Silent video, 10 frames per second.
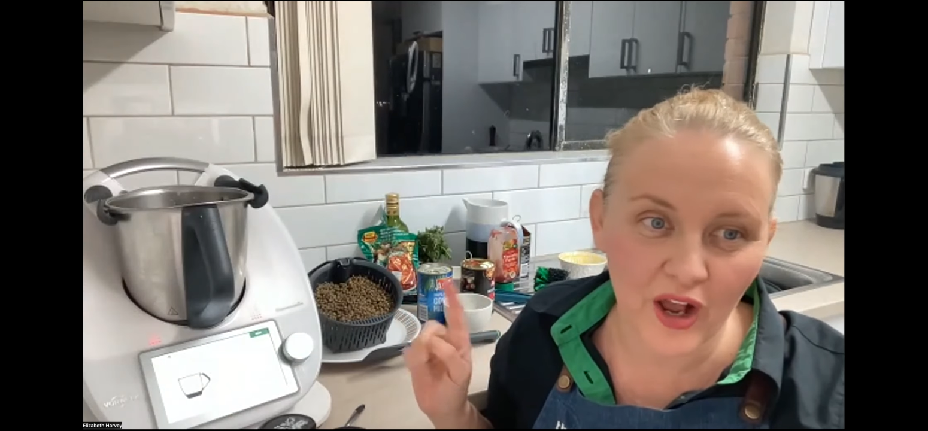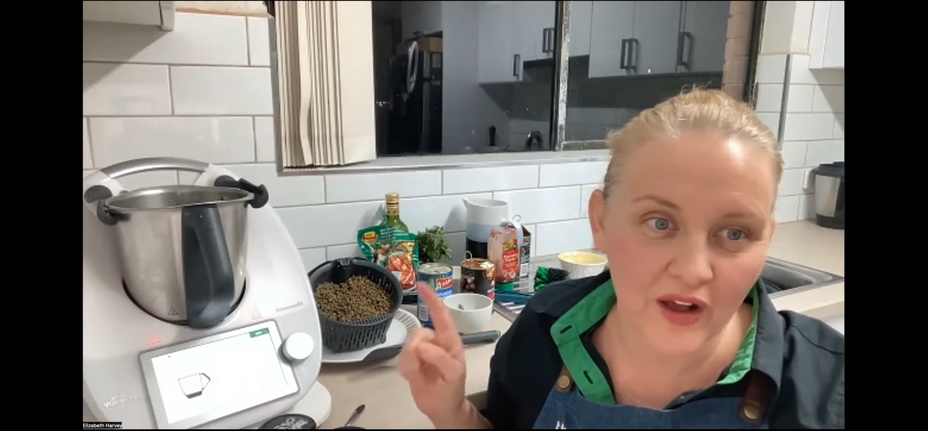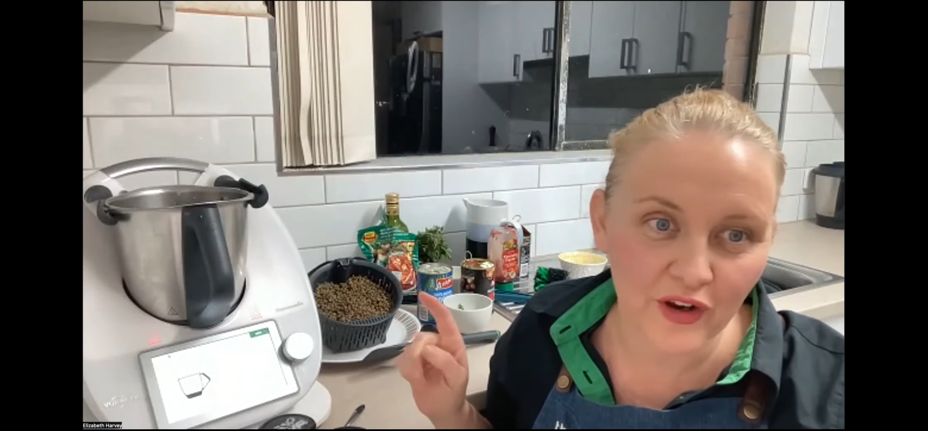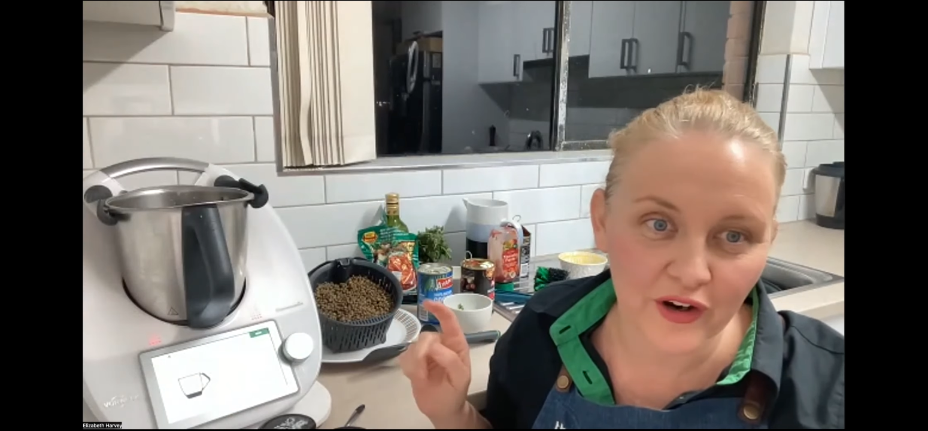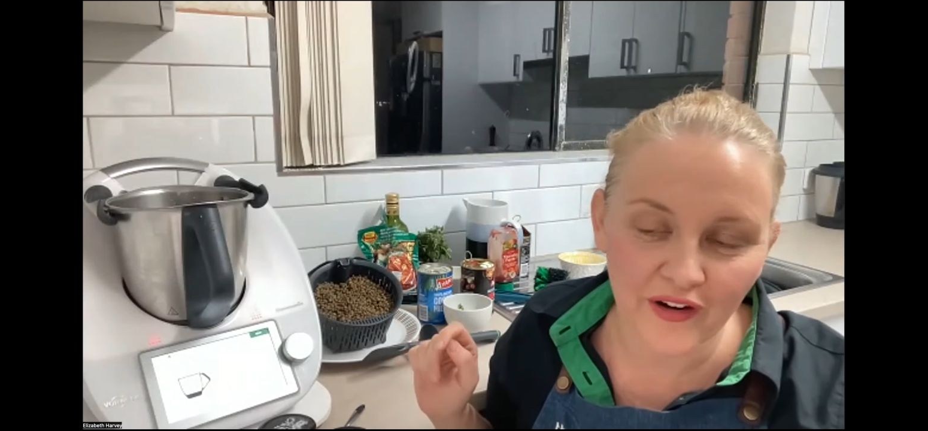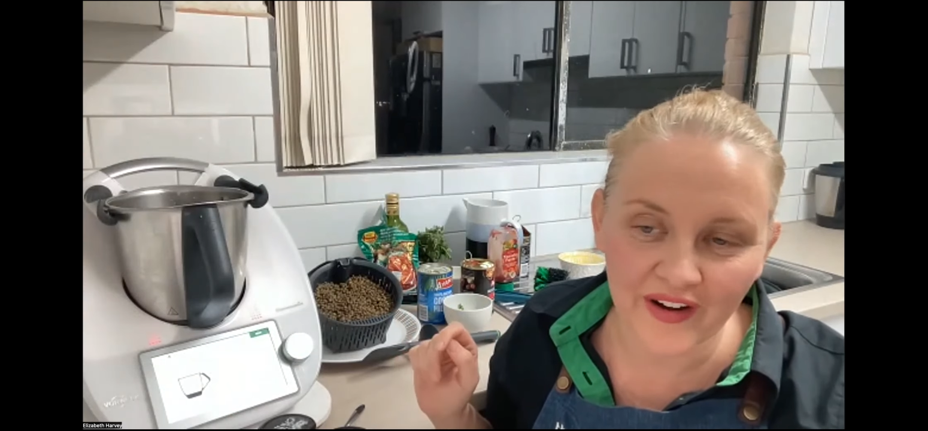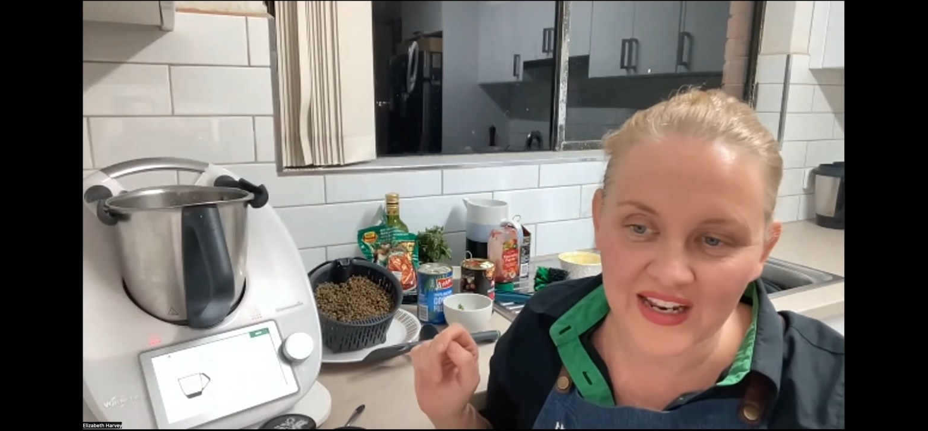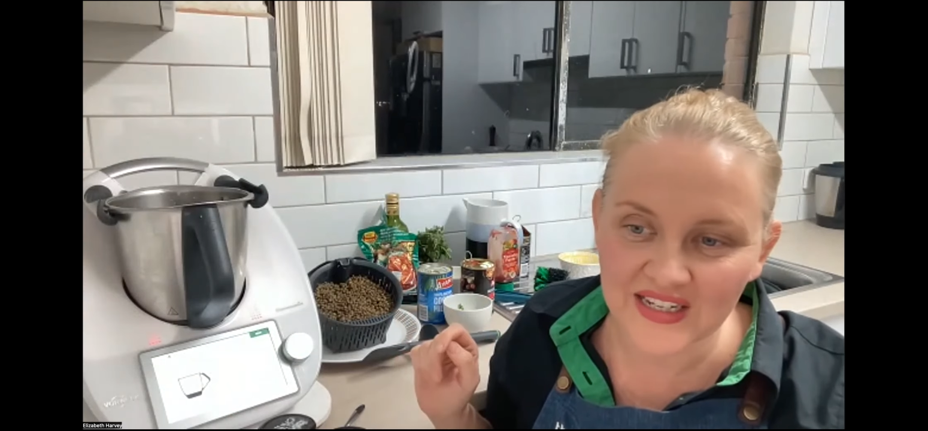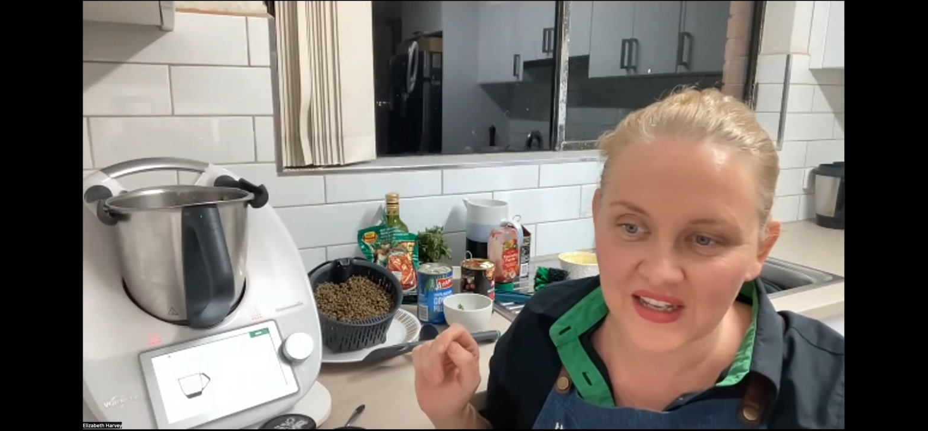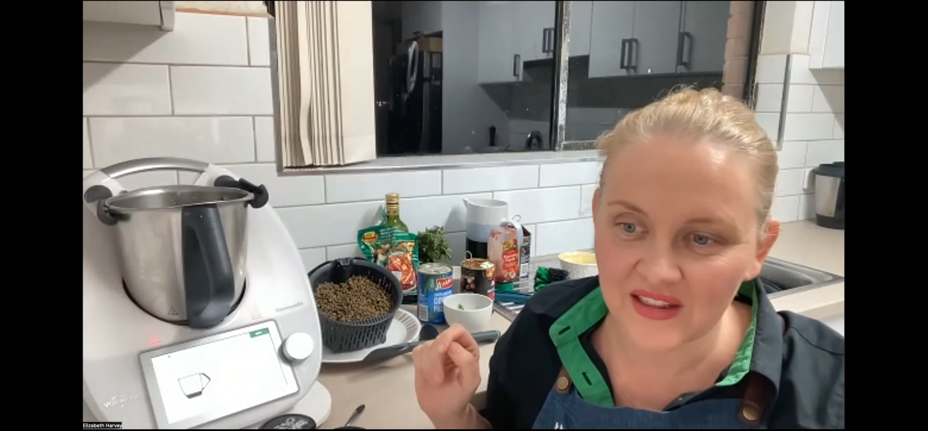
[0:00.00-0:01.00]
I've got
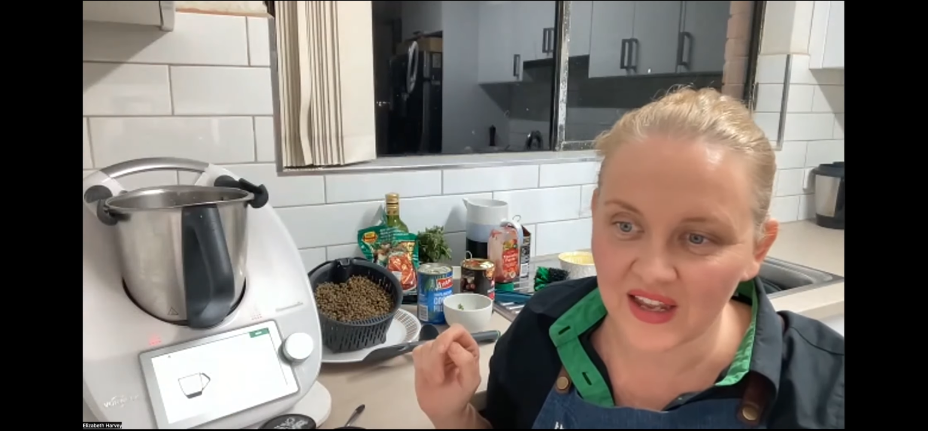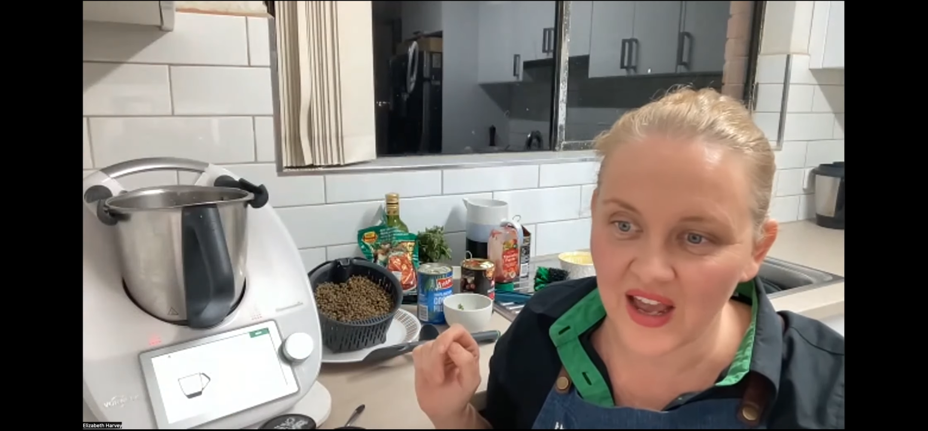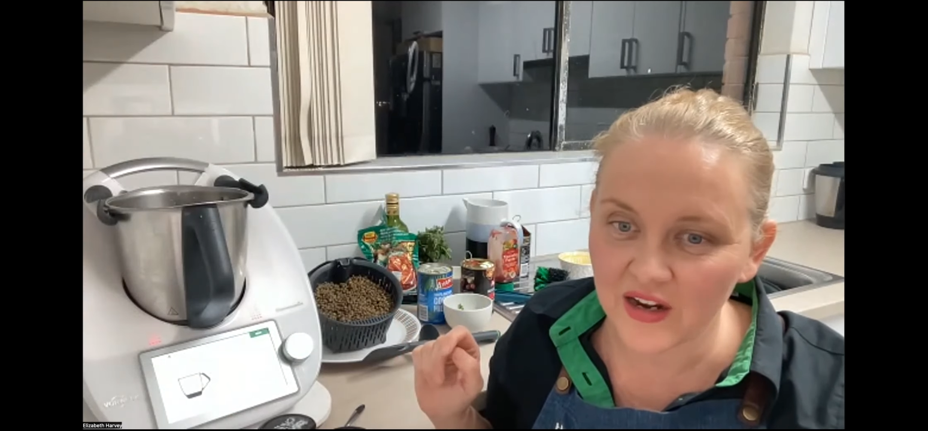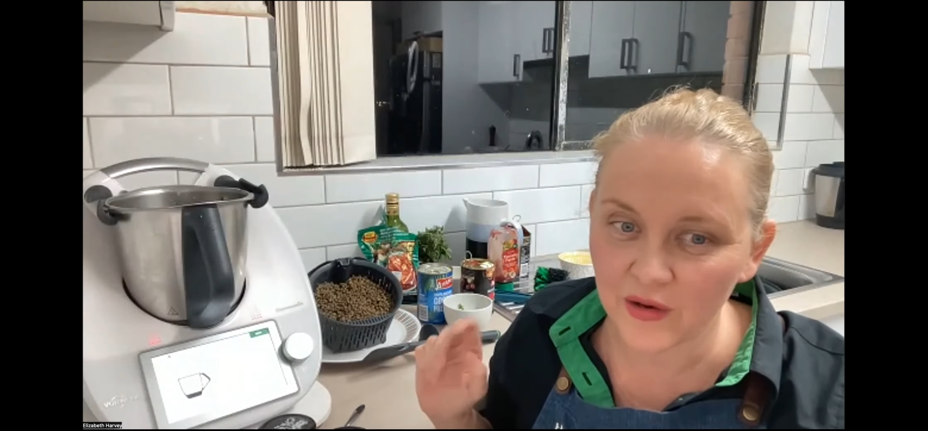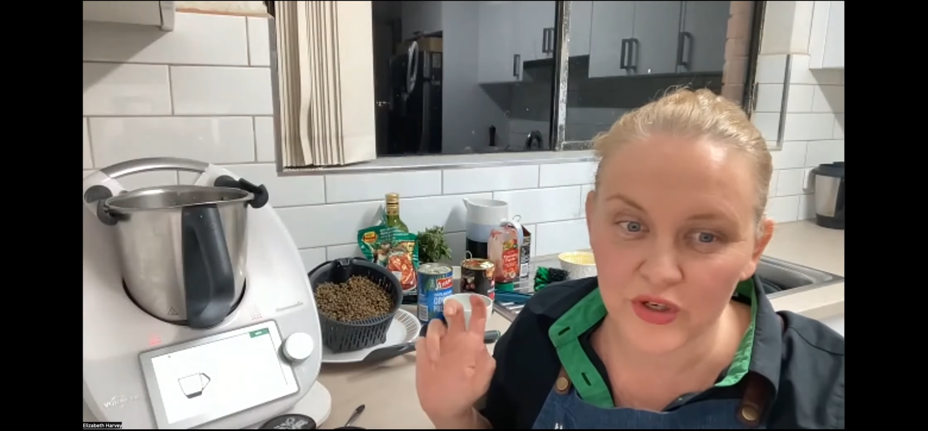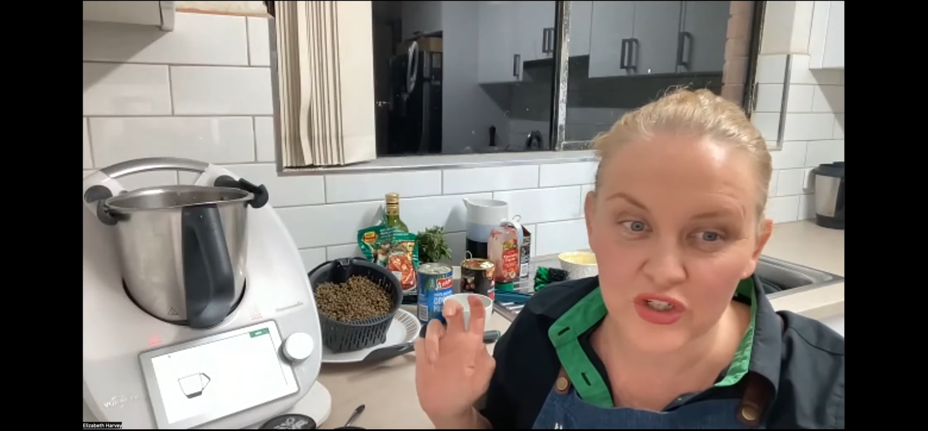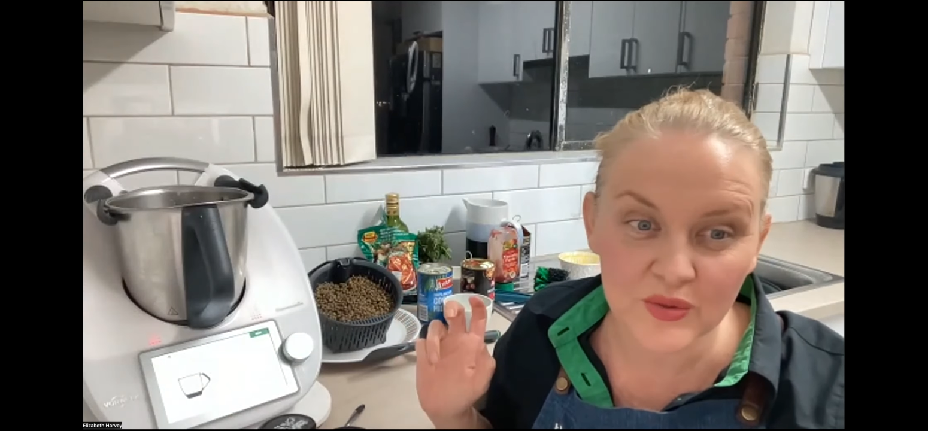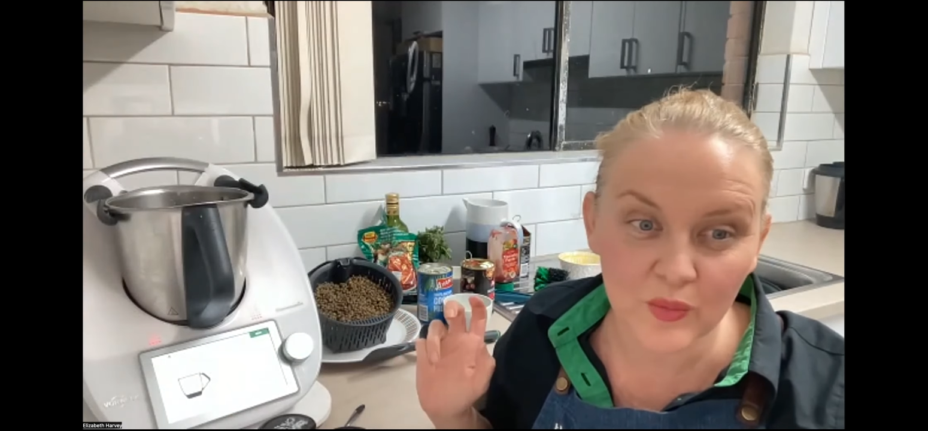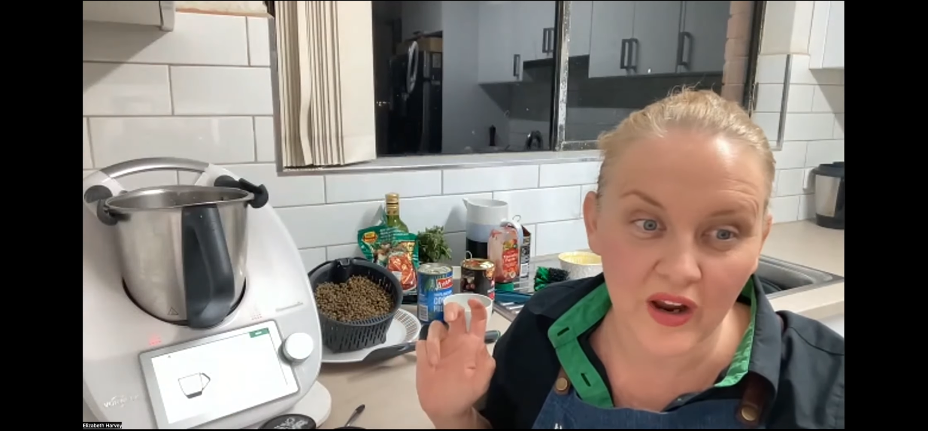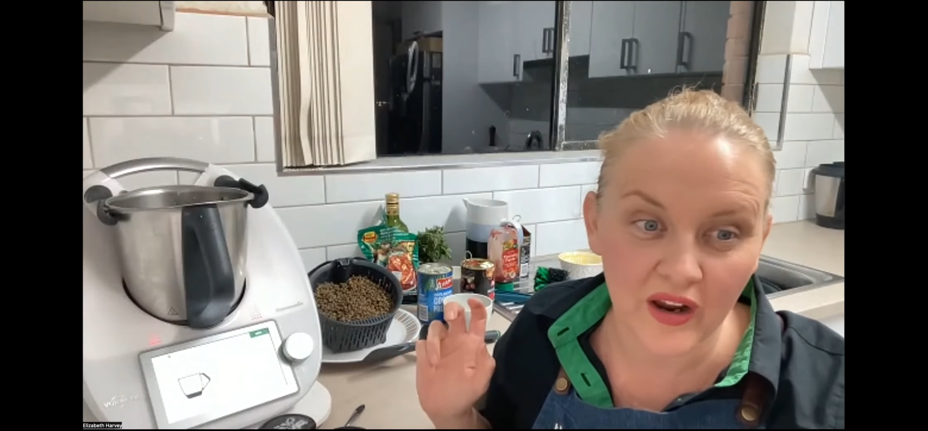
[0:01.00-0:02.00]
coriander in the garden, which
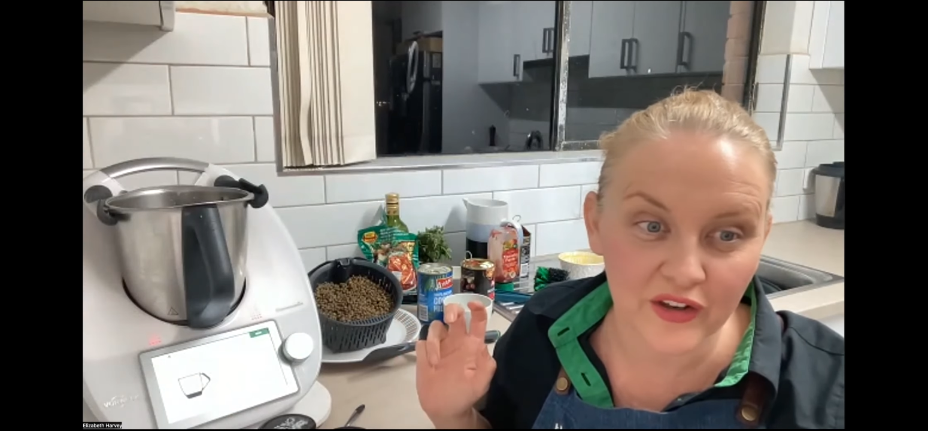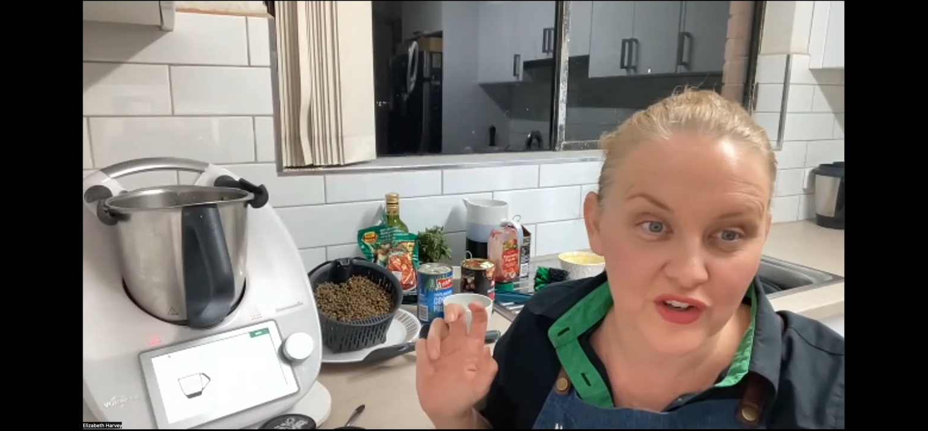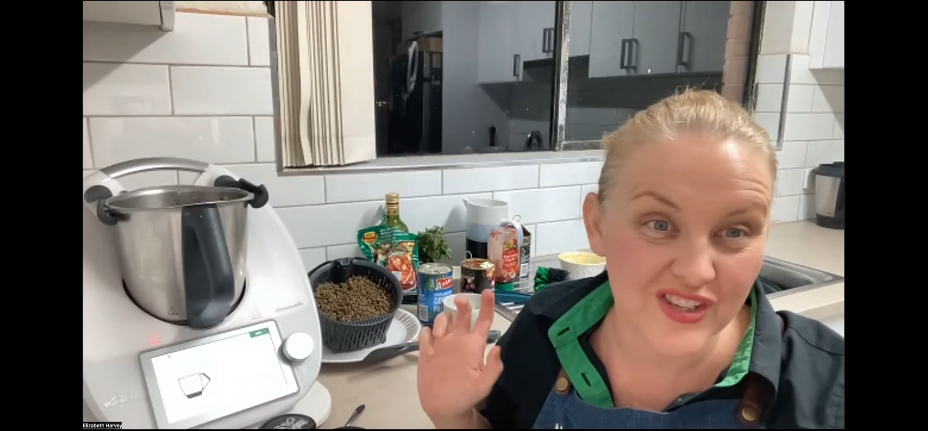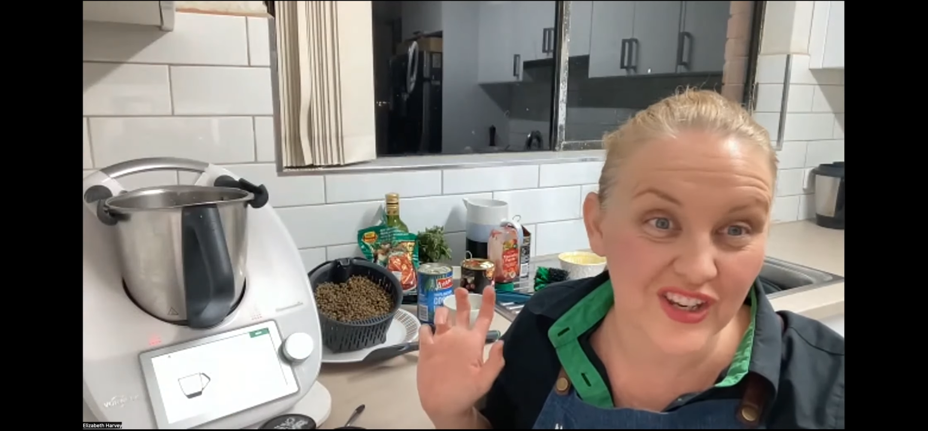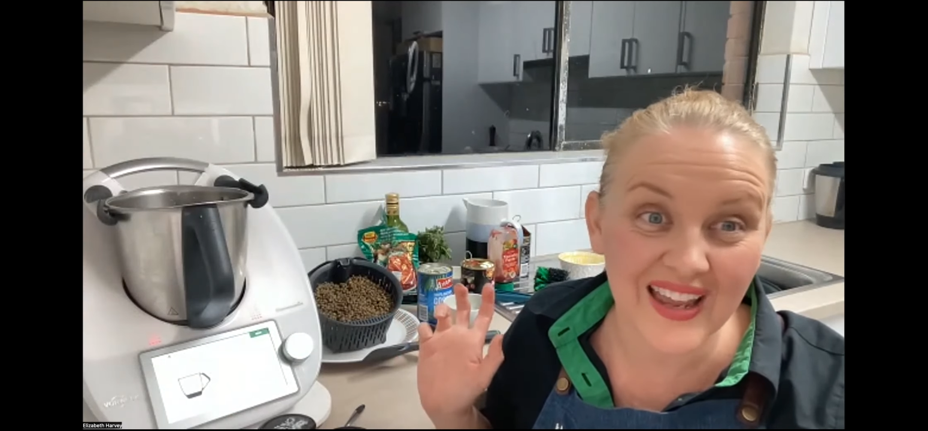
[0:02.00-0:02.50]
is why I use it.